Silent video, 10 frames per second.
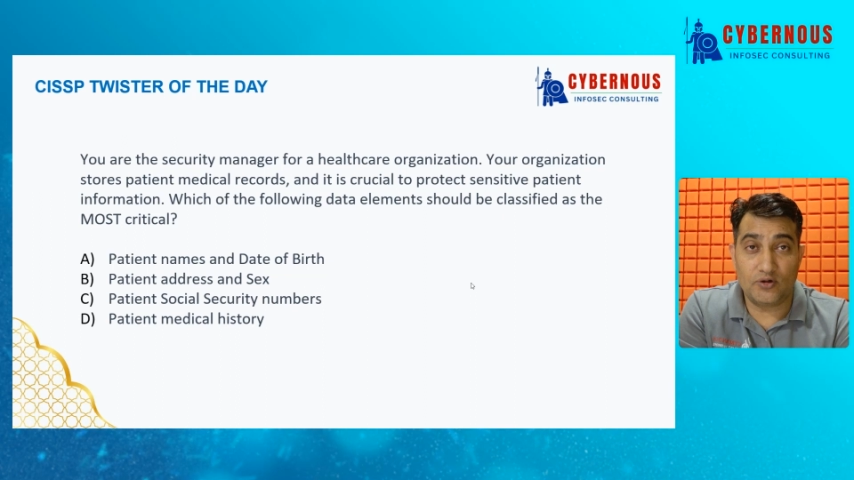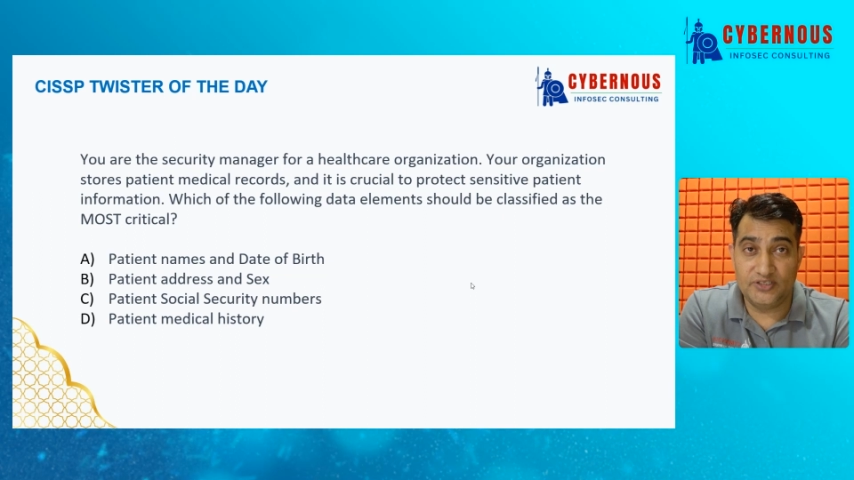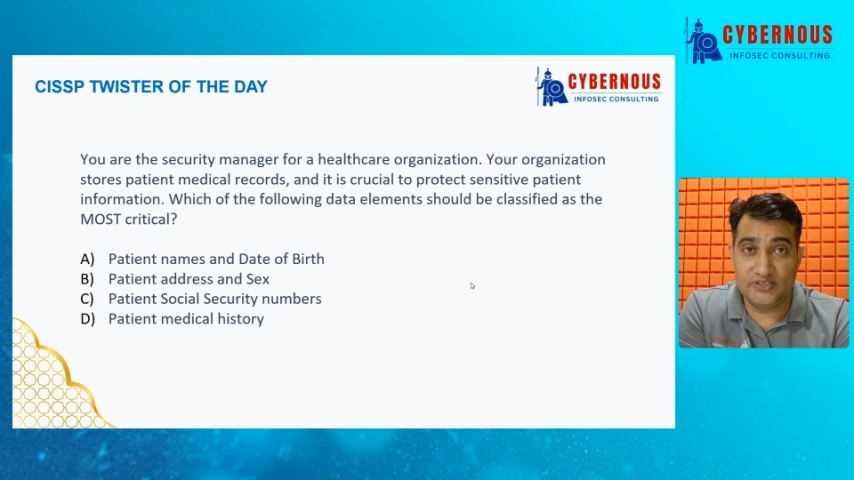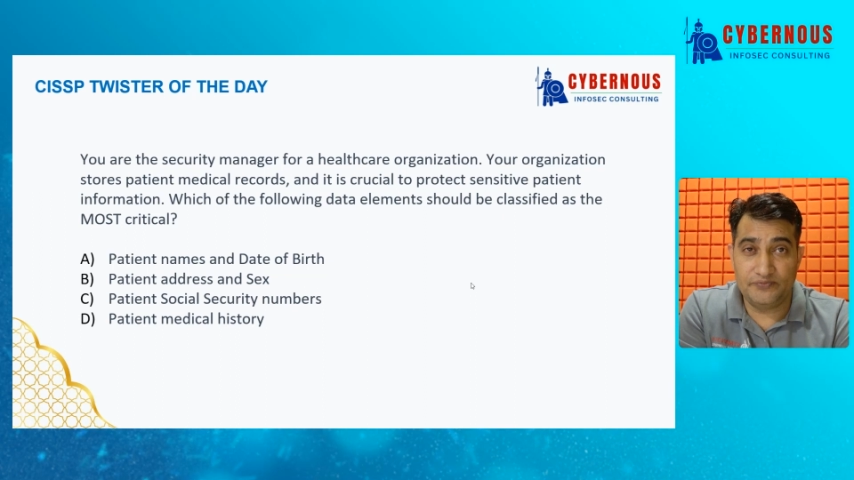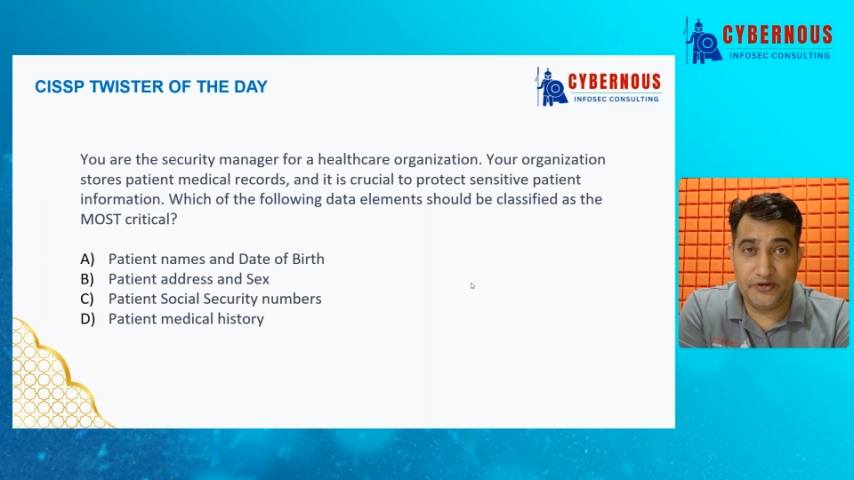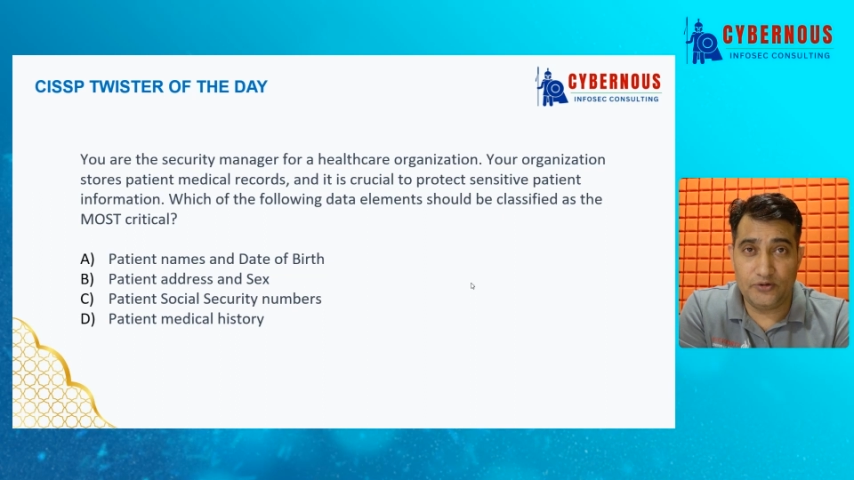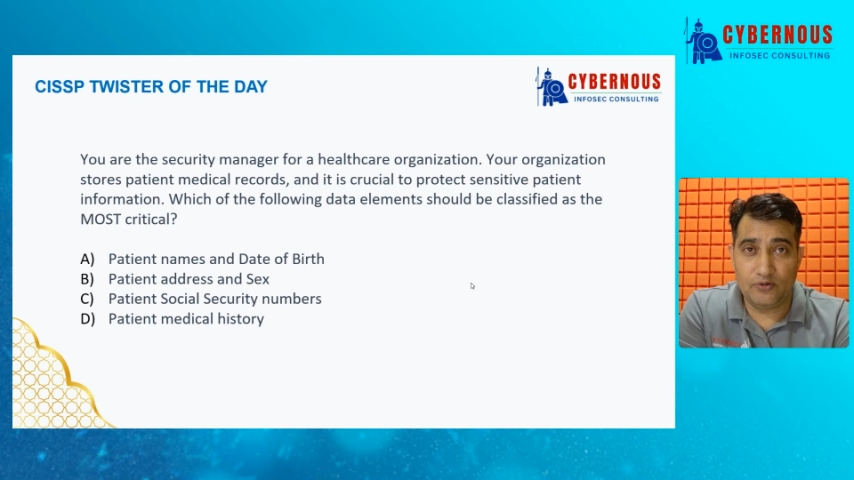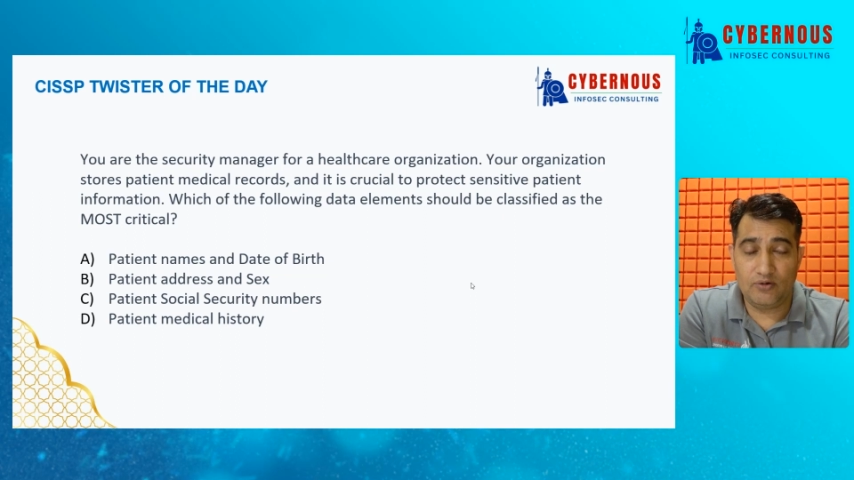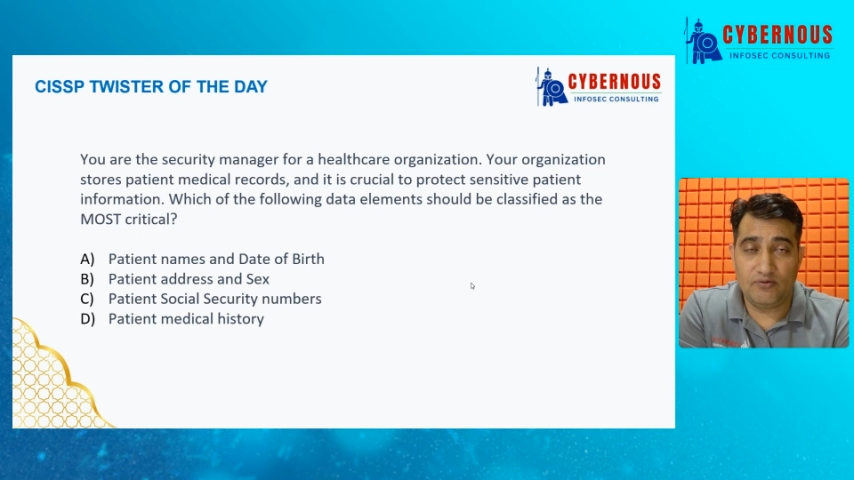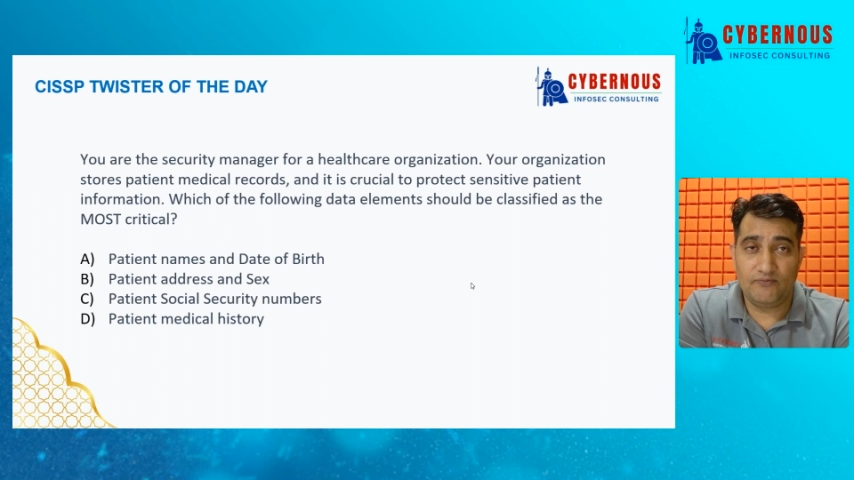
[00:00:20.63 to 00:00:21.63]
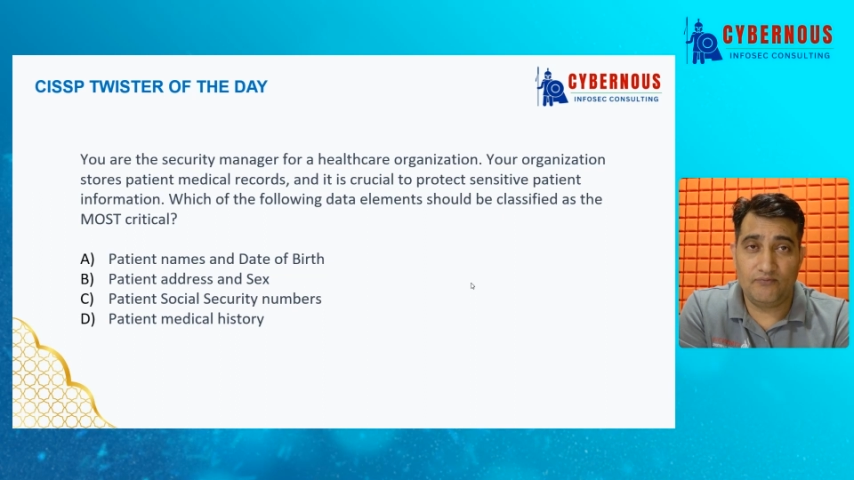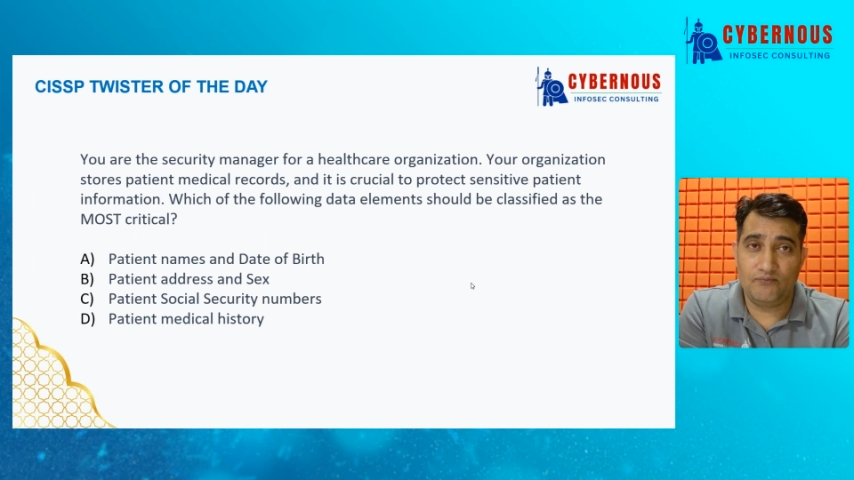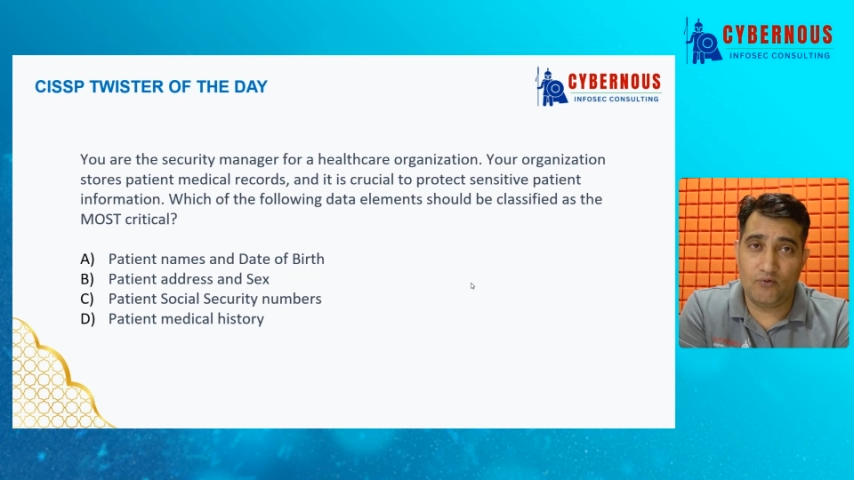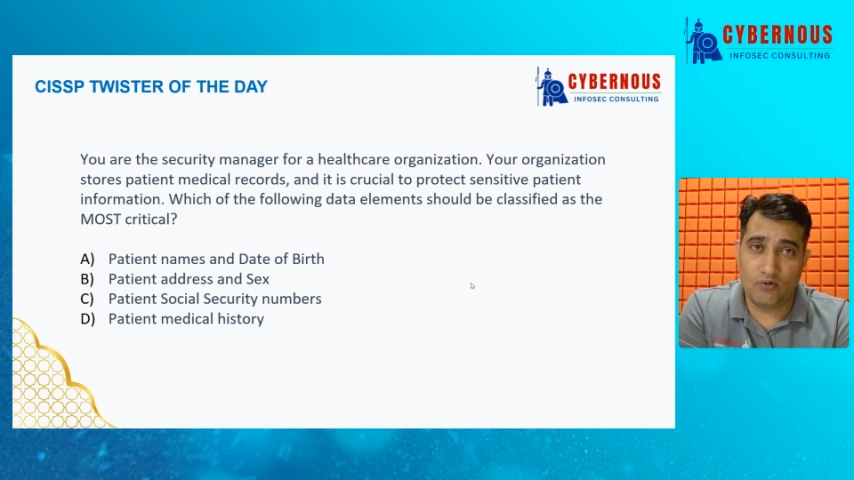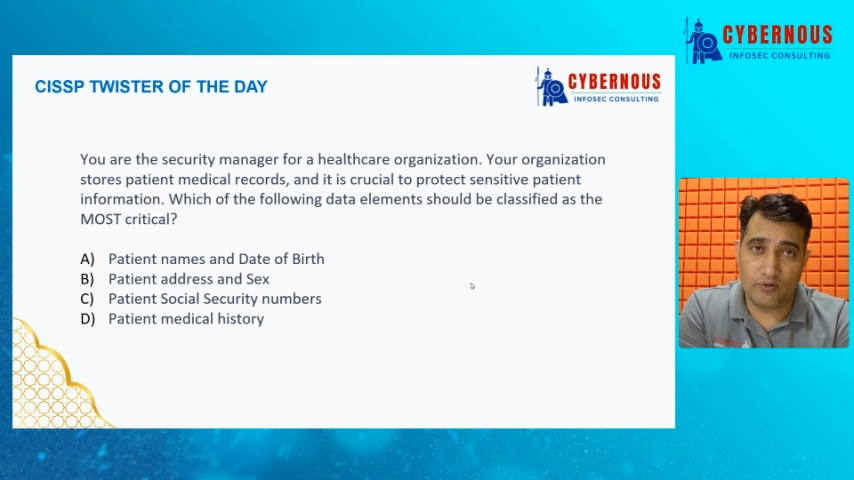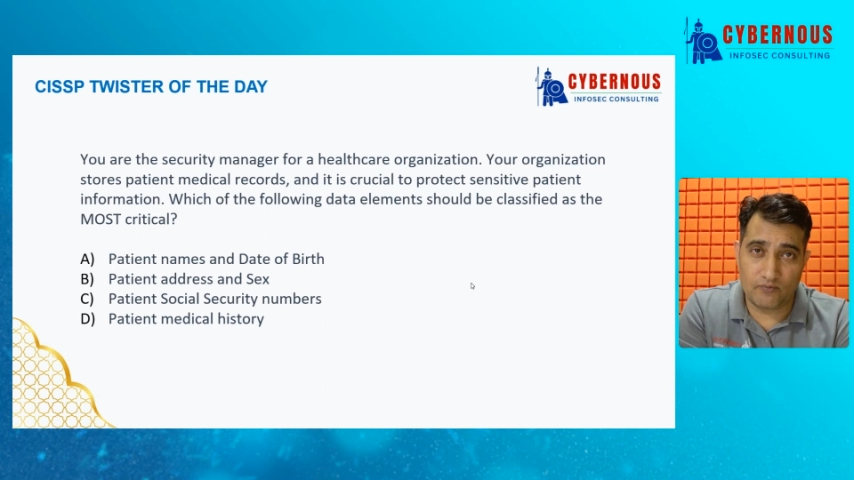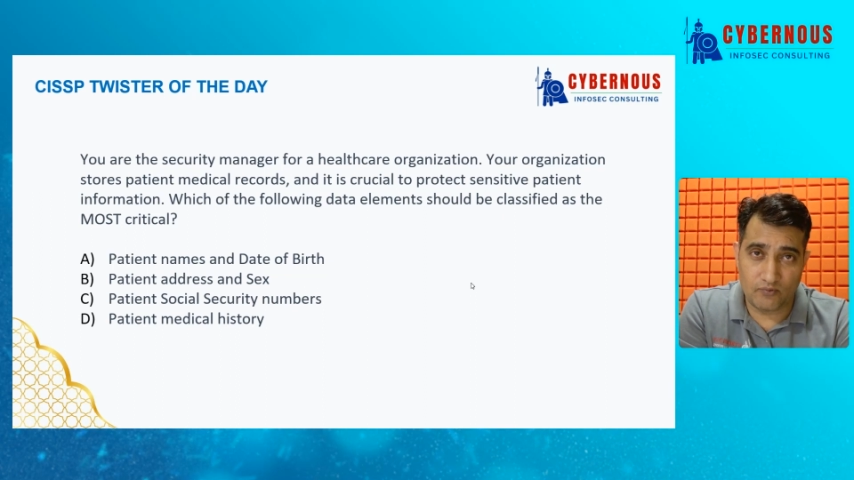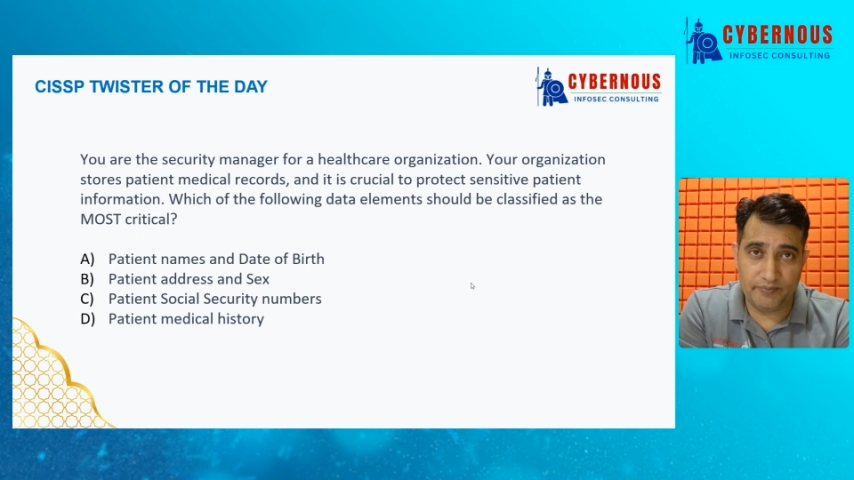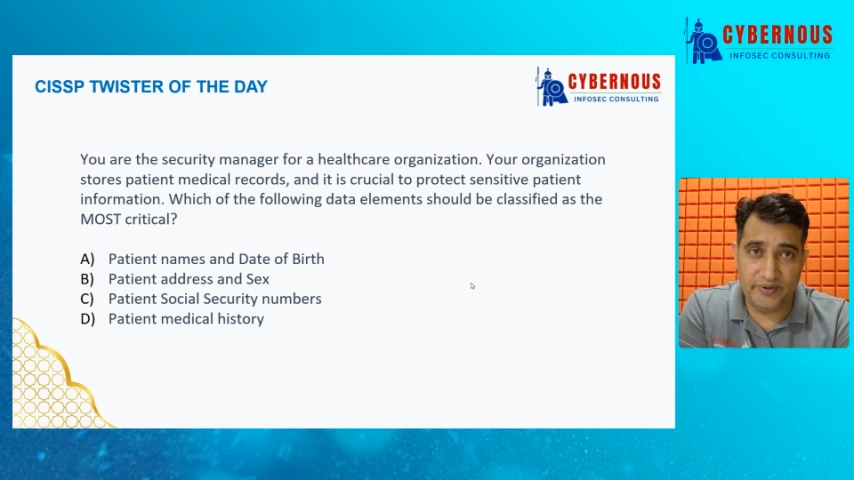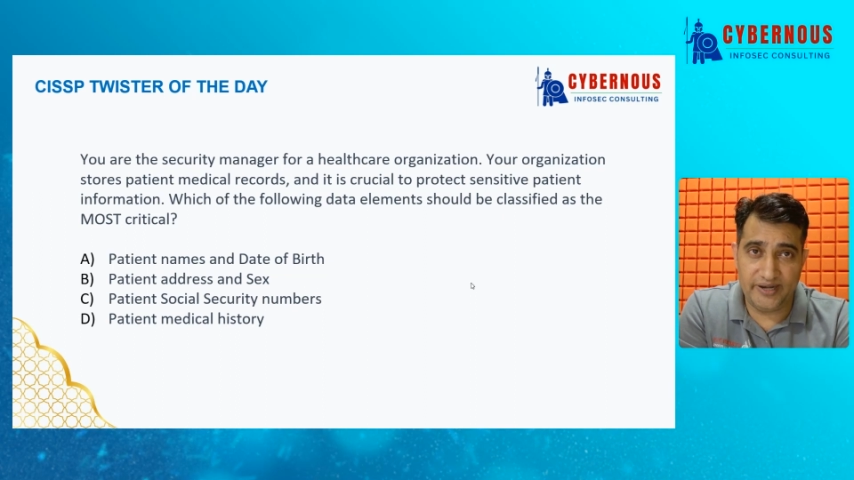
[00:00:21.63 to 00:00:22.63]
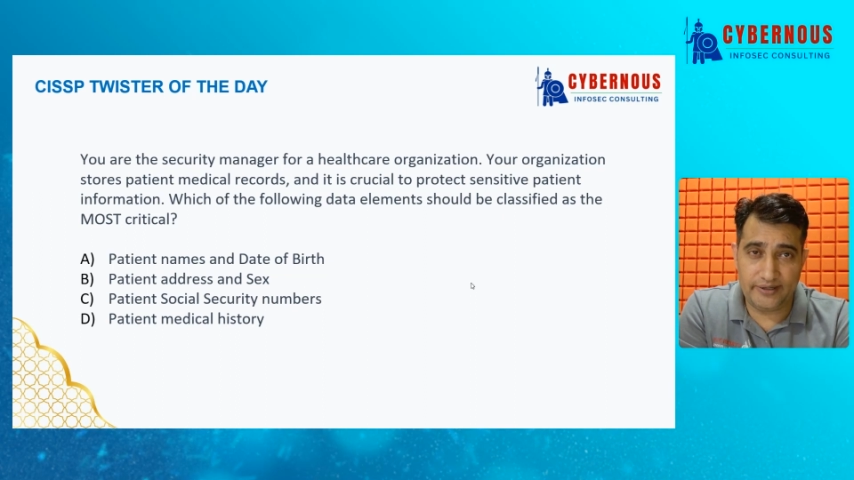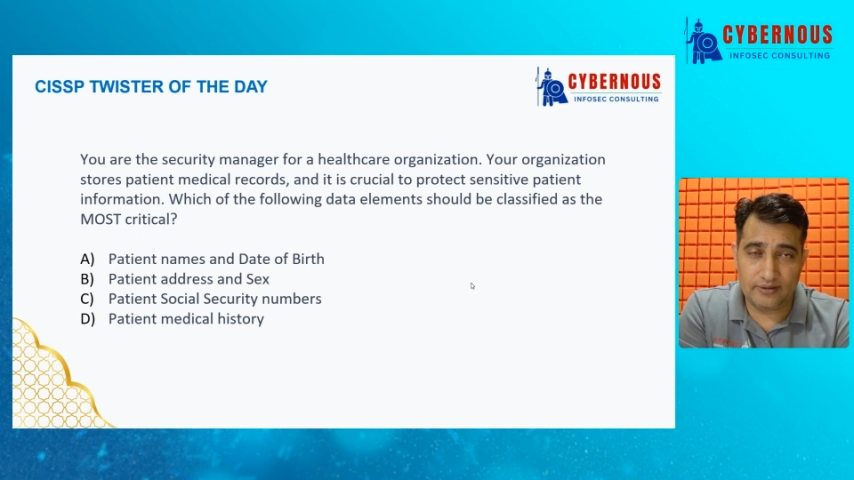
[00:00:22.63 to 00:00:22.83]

this video for 1 minute